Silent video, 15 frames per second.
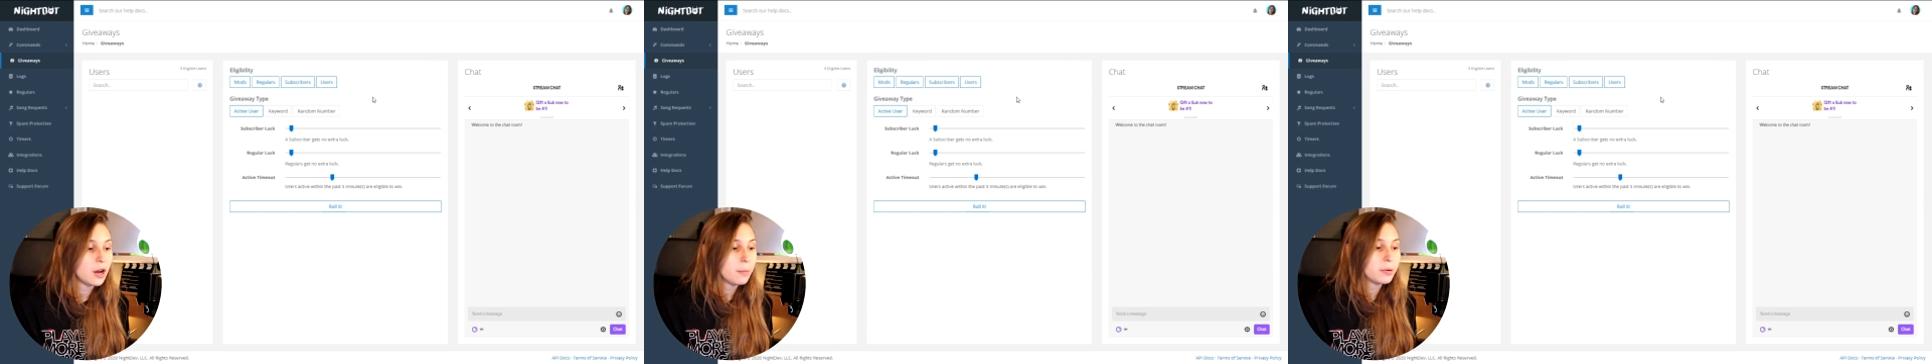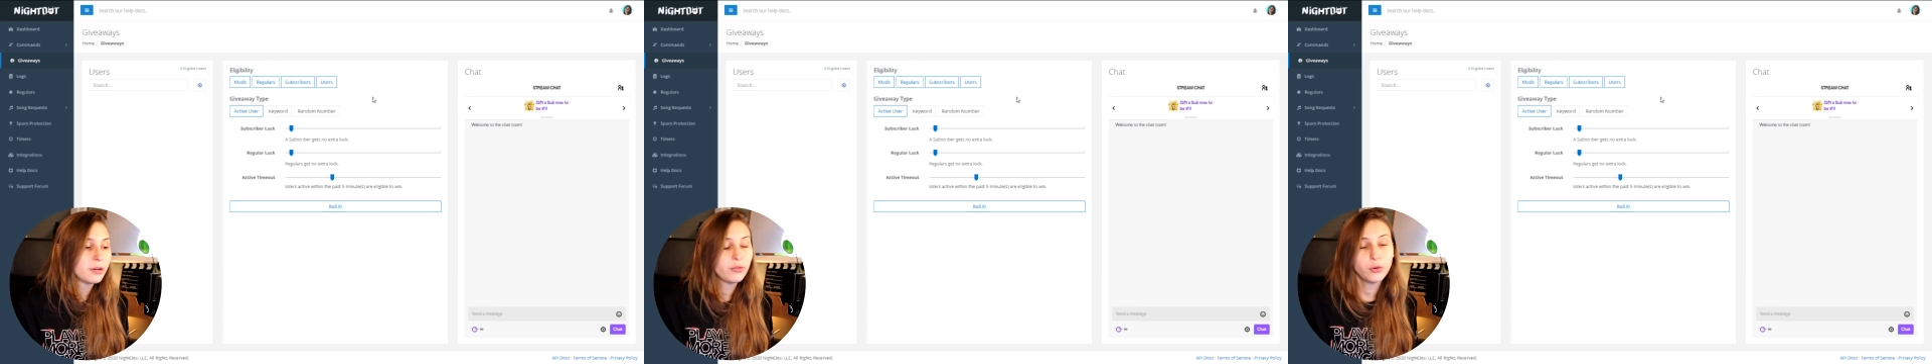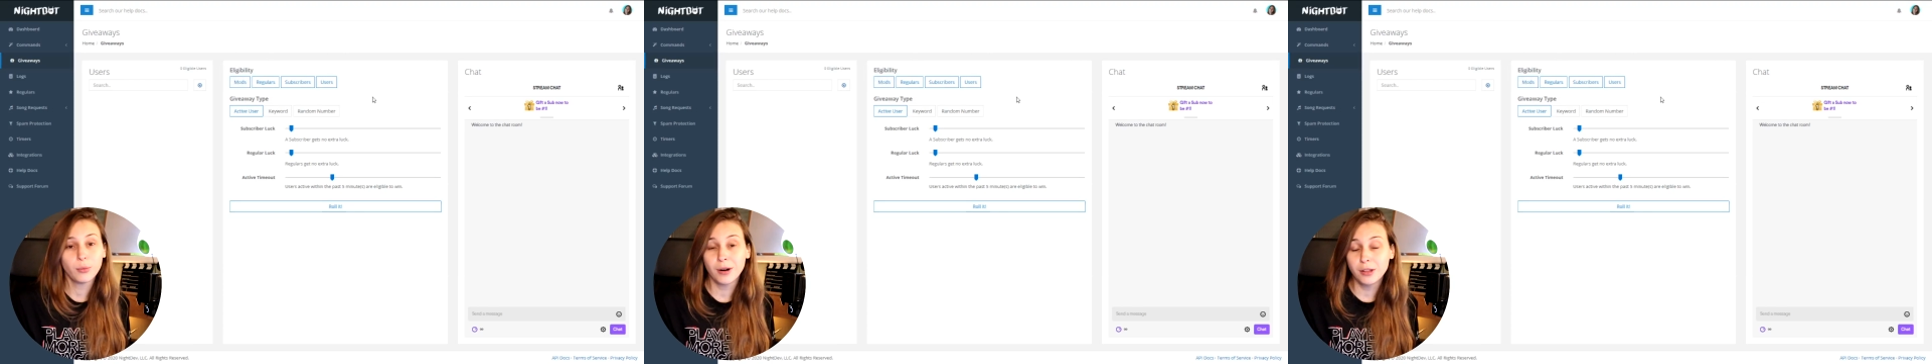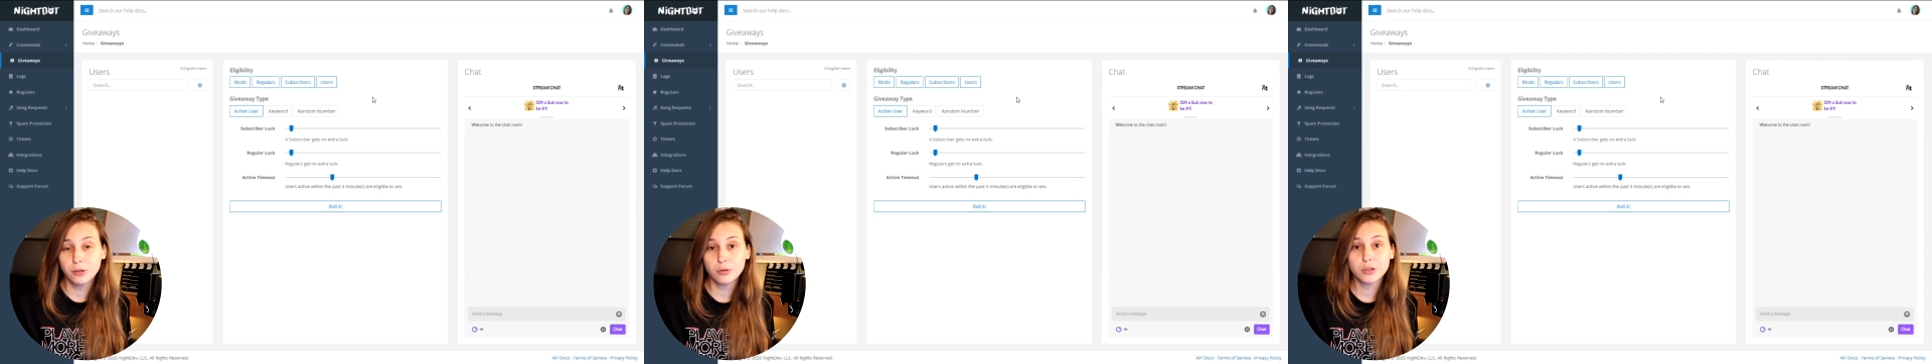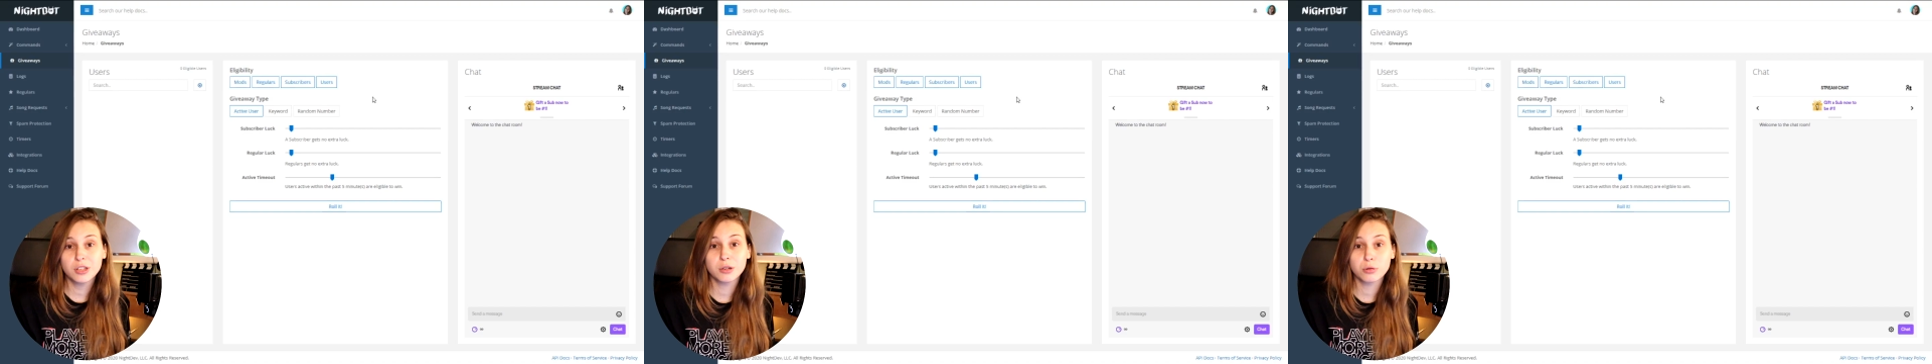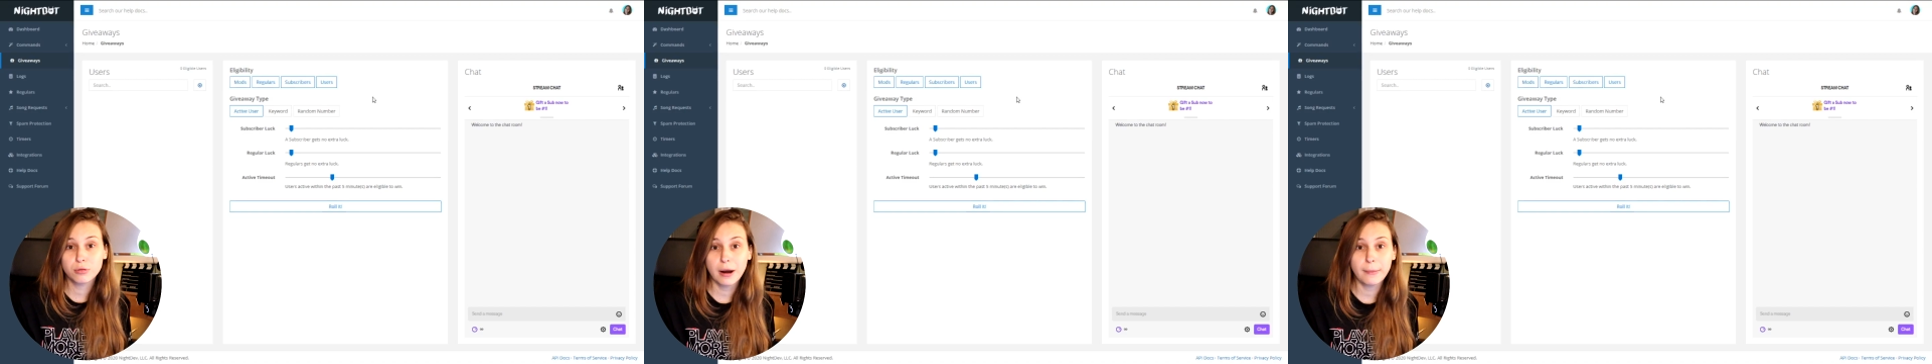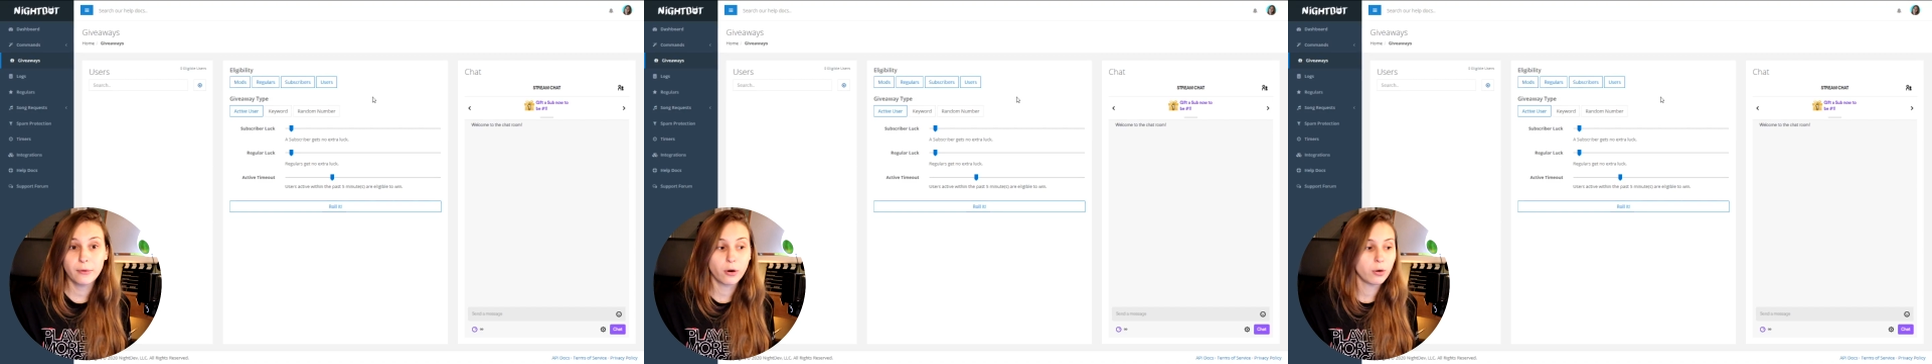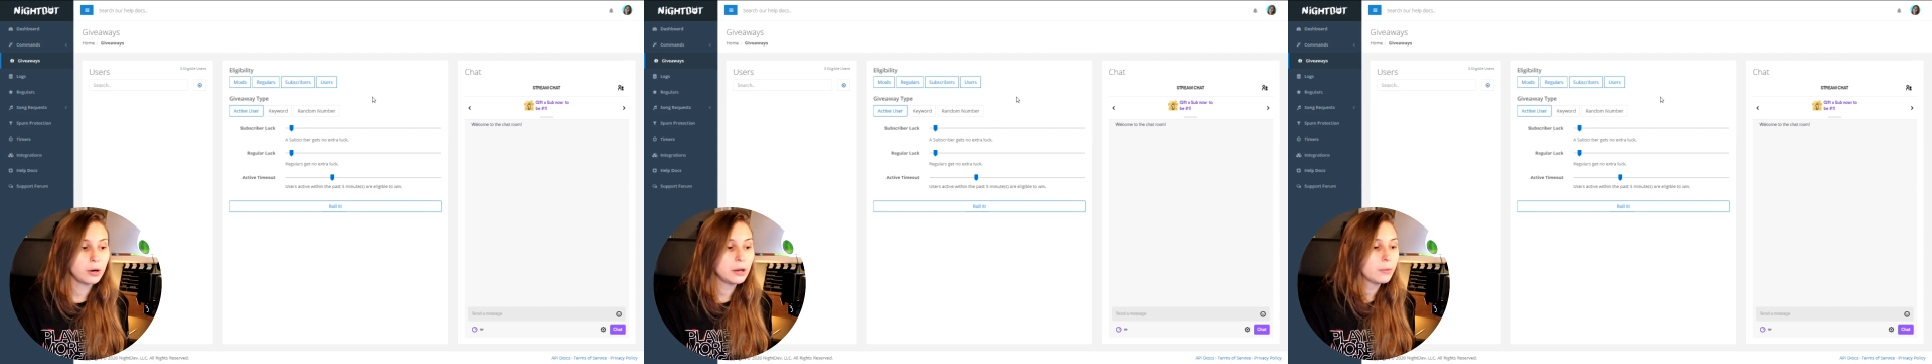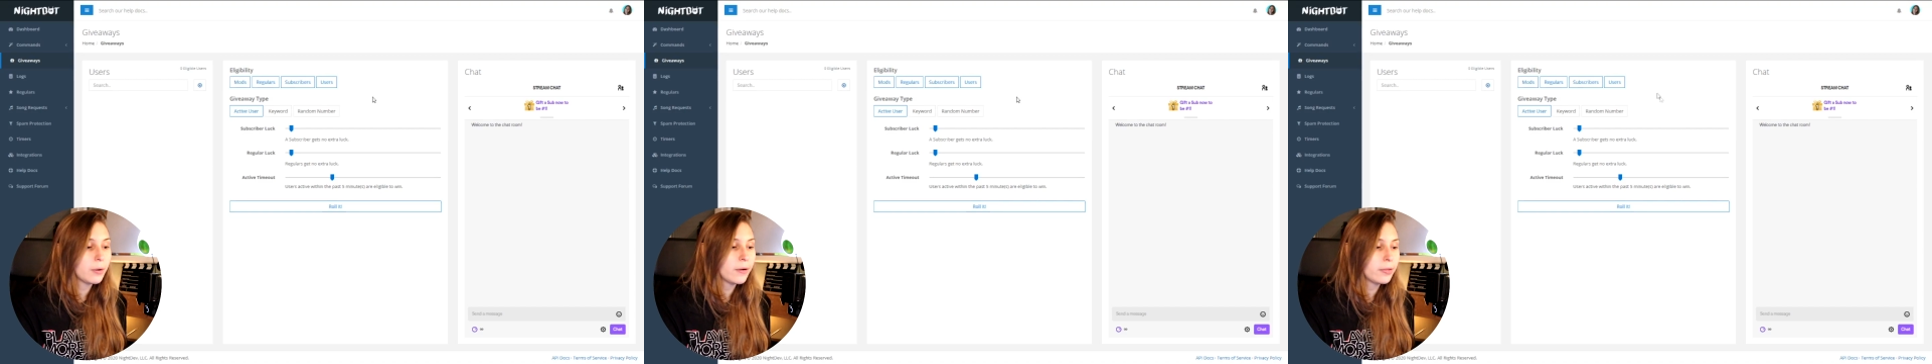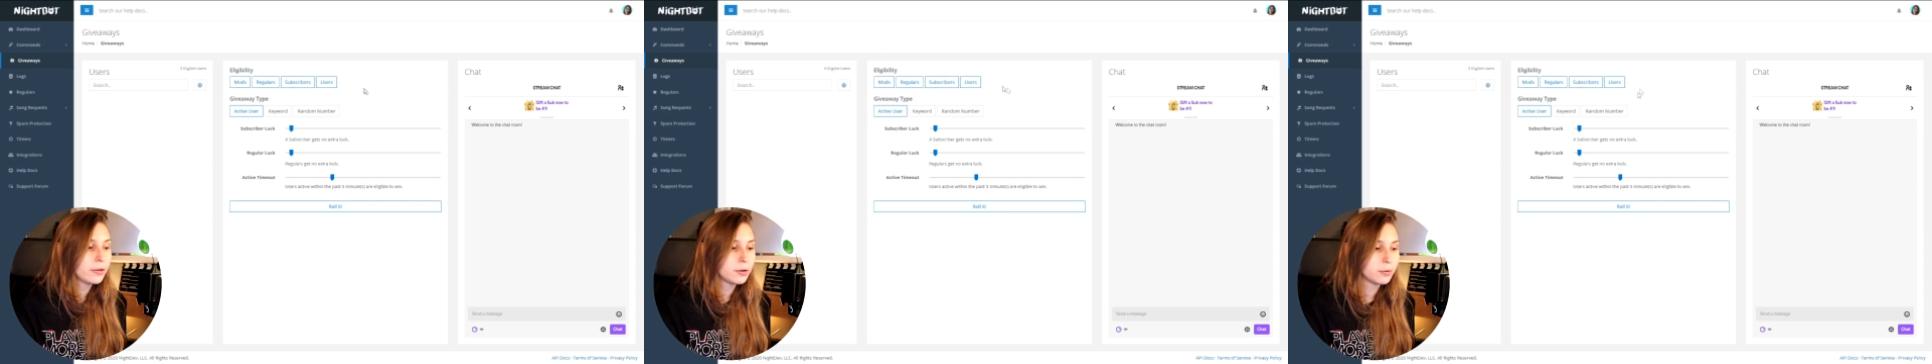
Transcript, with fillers: But if you want to do subscriber only one,